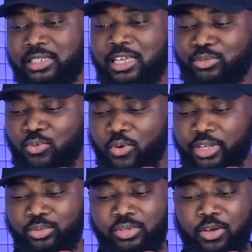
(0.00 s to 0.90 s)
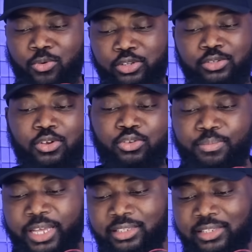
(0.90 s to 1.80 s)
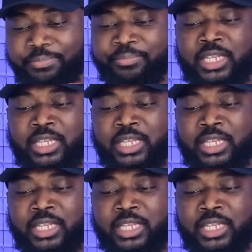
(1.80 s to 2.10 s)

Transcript: let's go into the court documents